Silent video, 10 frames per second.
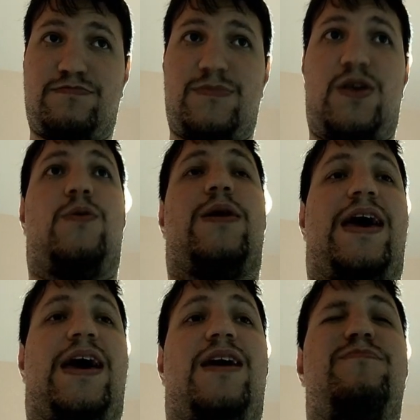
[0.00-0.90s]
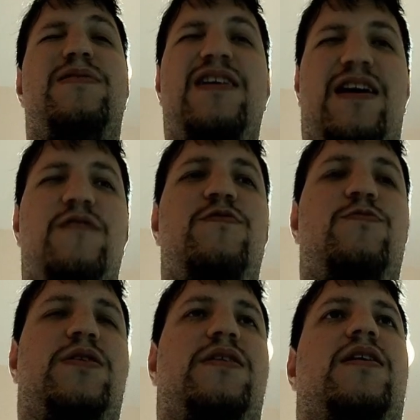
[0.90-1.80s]
Okay? Be careful
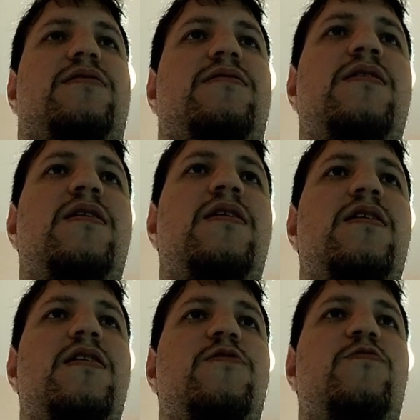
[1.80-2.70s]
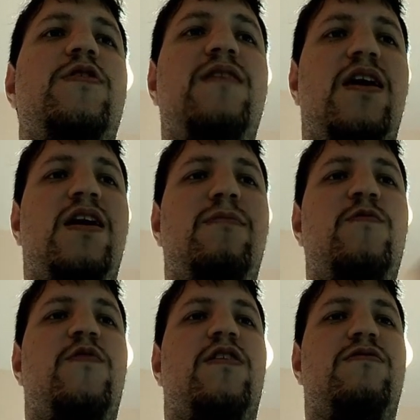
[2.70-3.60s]
with that. If we take common
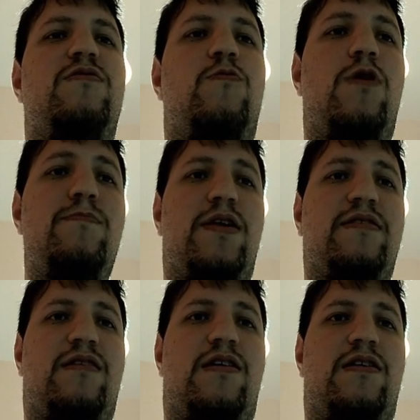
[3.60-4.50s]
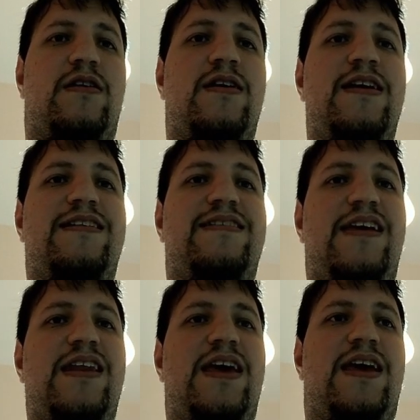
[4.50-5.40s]
factor 1 plus R,
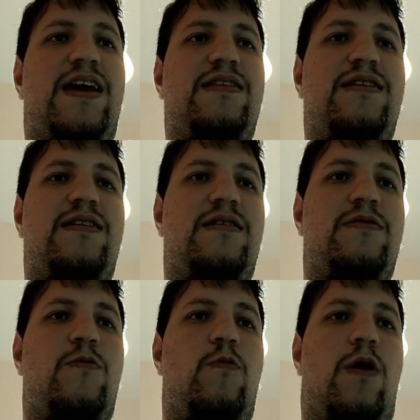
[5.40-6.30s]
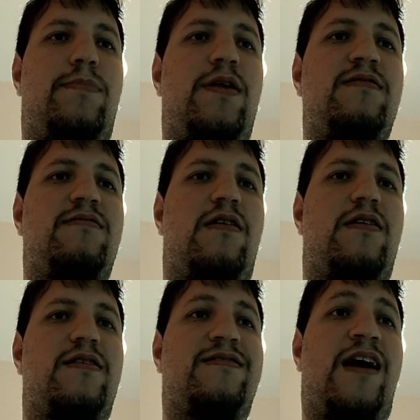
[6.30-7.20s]
then I get here 1 plus
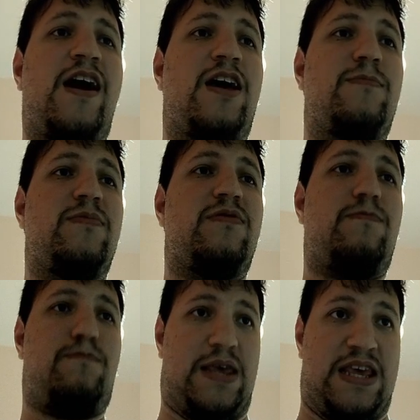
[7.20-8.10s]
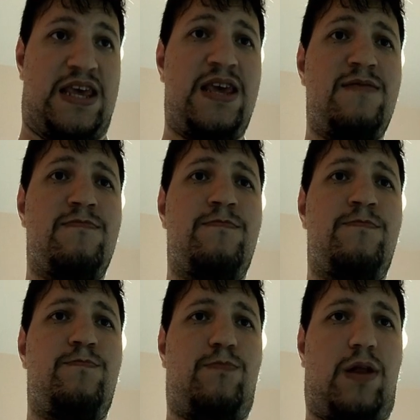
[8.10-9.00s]
R times P
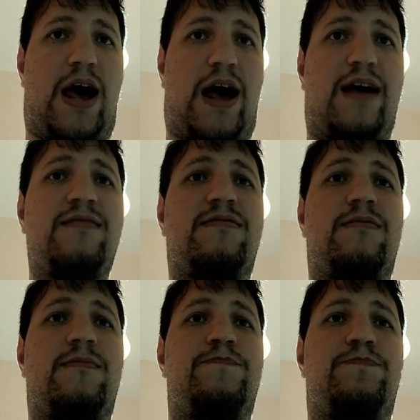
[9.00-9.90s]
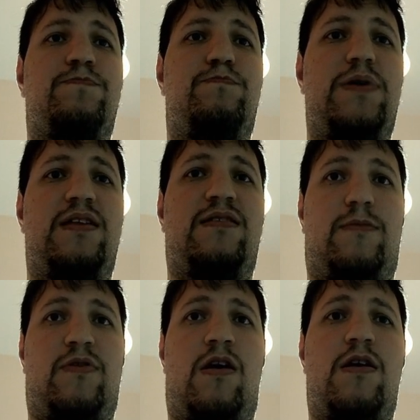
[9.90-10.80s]
plus P
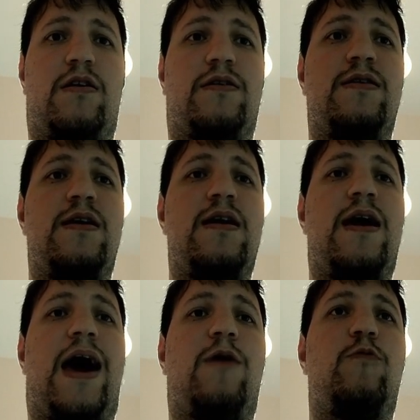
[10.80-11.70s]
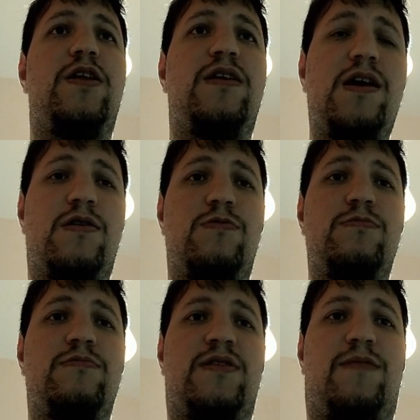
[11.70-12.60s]
times R. And we
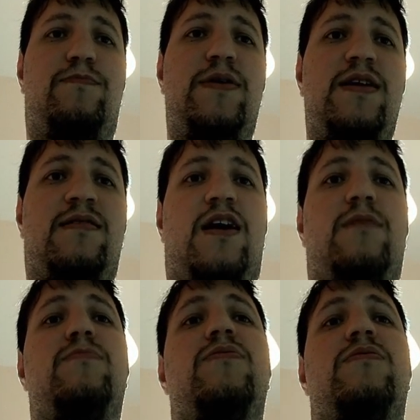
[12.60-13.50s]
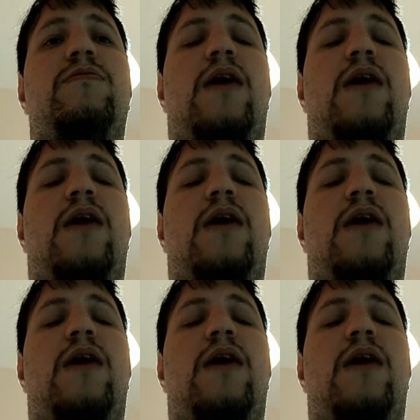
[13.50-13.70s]
know that P plus